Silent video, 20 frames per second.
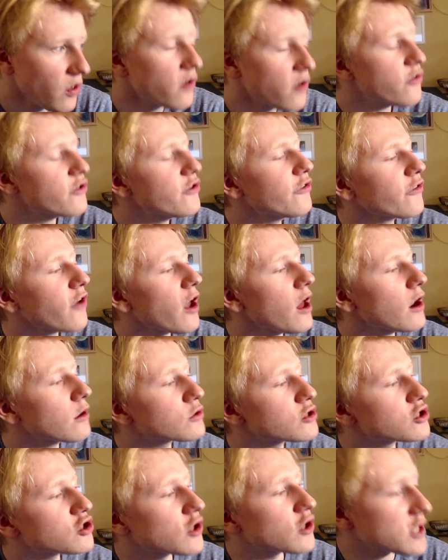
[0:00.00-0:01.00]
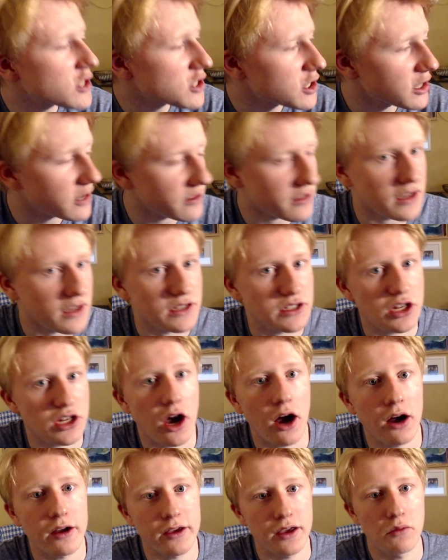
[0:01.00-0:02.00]
this kind of restriction, I think, is
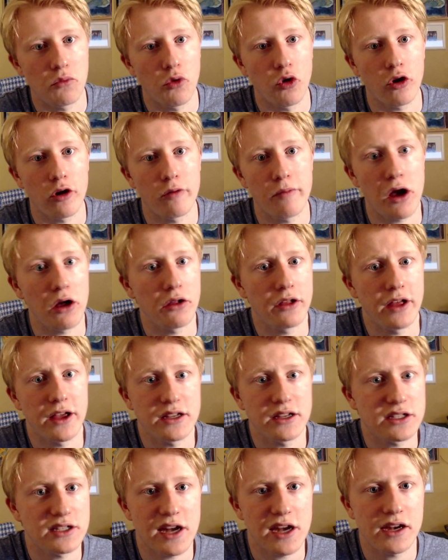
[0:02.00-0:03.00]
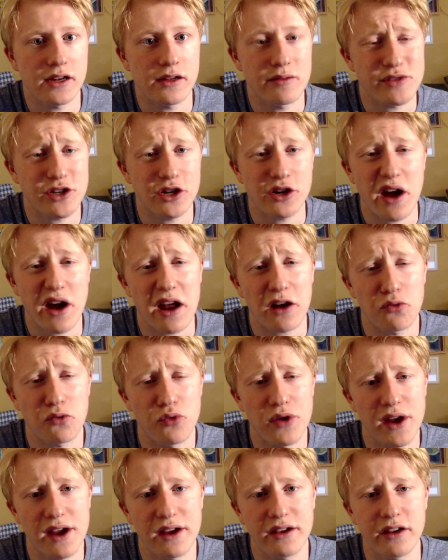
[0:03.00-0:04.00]
talking more about like stadiums are kind of
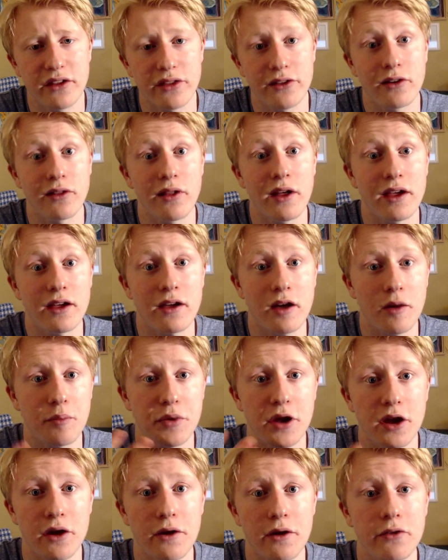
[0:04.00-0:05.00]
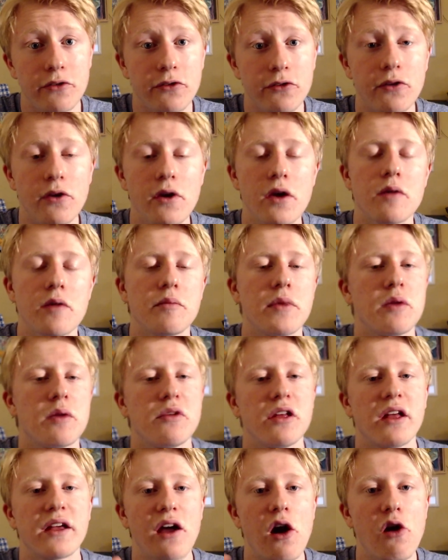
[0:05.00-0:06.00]
rigged in their like appearance,
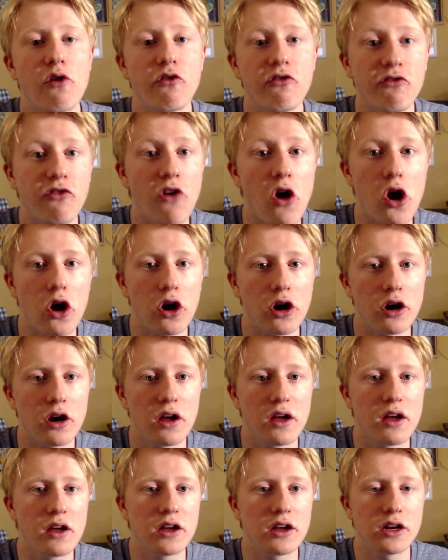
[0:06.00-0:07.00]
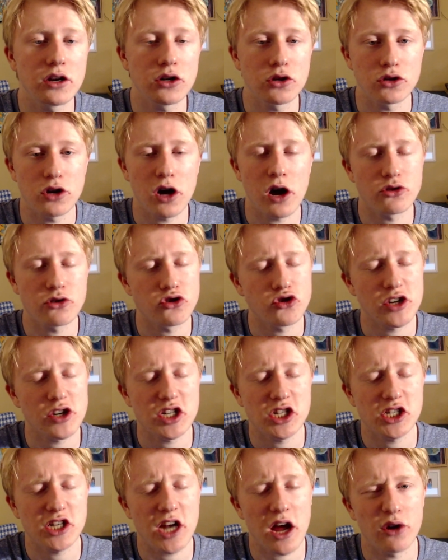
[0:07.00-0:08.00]
maybe like how far or how
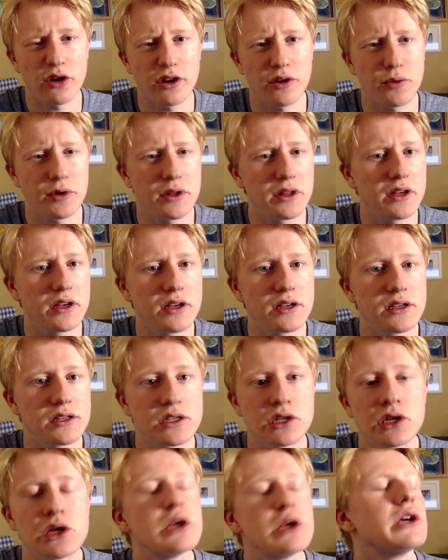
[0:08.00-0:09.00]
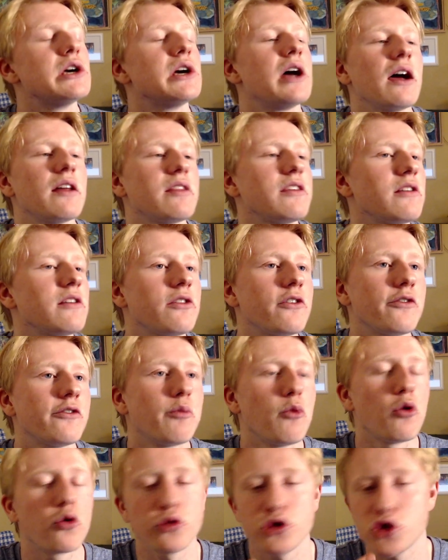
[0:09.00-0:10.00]
stretched out it really is. I I think there's
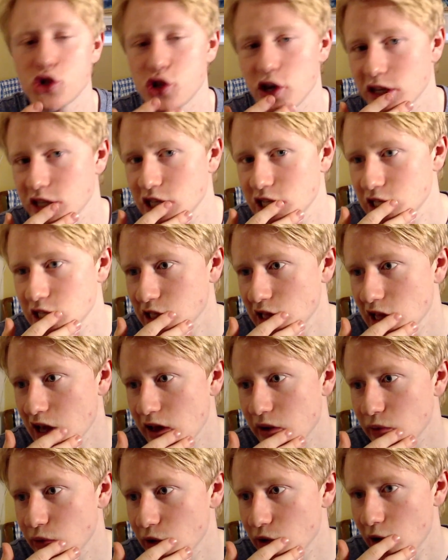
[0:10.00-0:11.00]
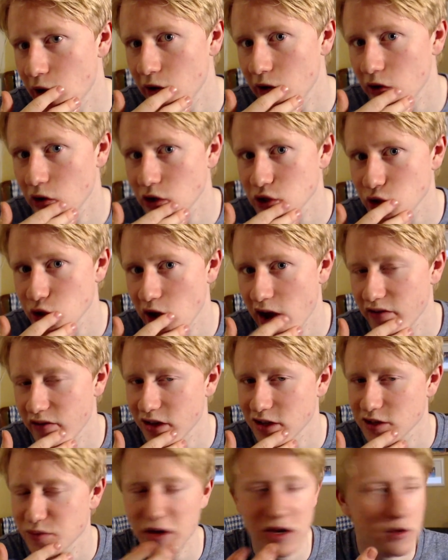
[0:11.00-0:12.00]
more restrictions in that regard. Also, having
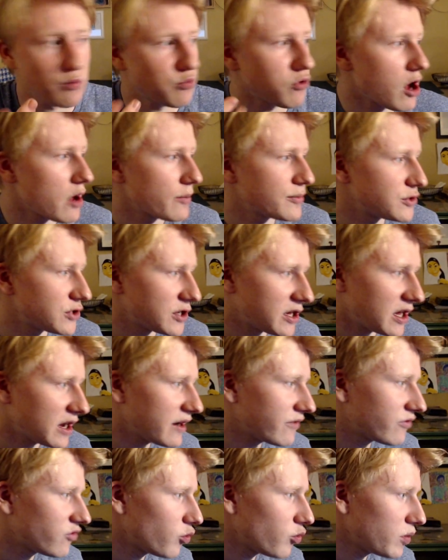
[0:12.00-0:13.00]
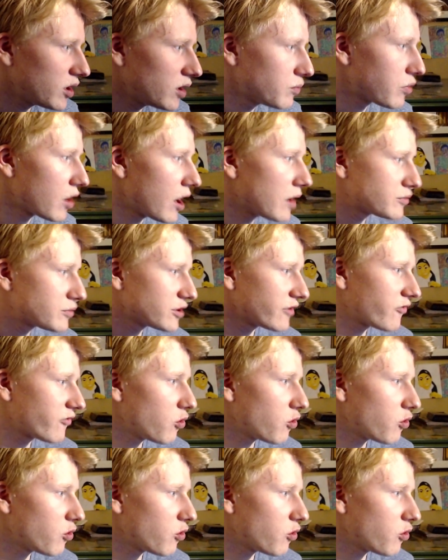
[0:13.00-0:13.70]
as many props, you can't have too many props, of